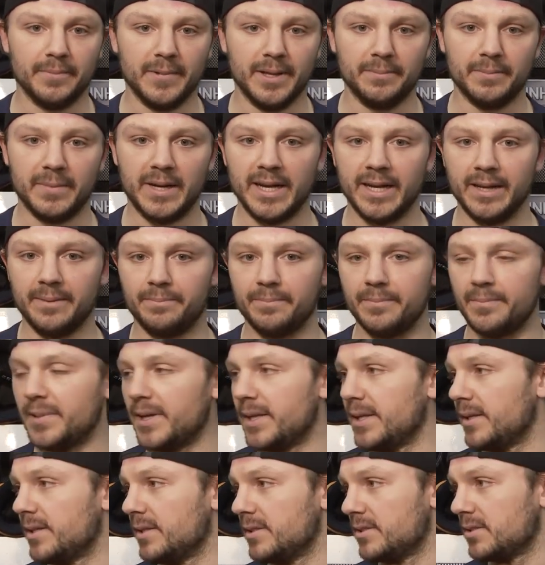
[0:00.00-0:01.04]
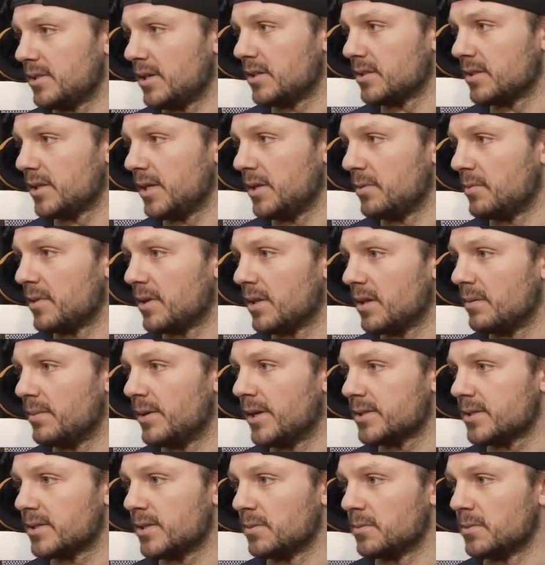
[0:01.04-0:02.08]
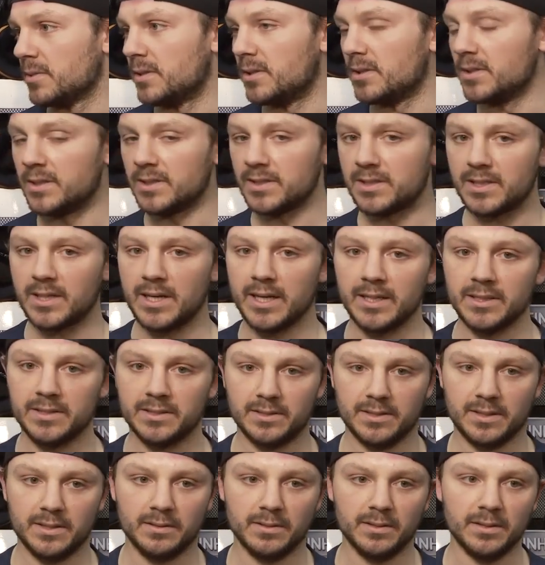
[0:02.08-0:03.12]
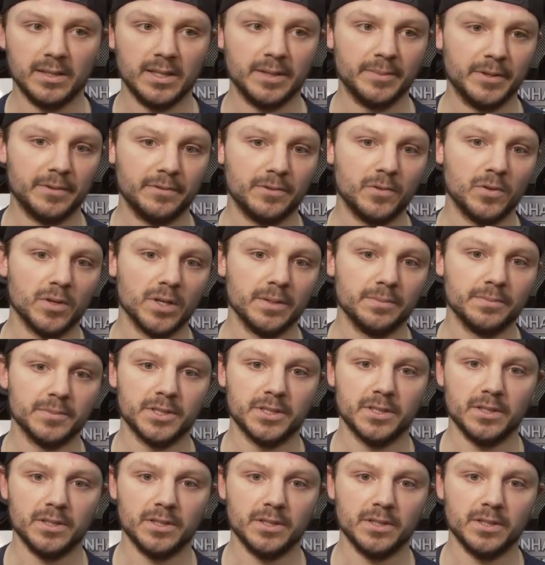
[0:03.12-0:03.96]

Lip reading: in my opinion, he's already one of the best in the world, and sky's still the limit for him.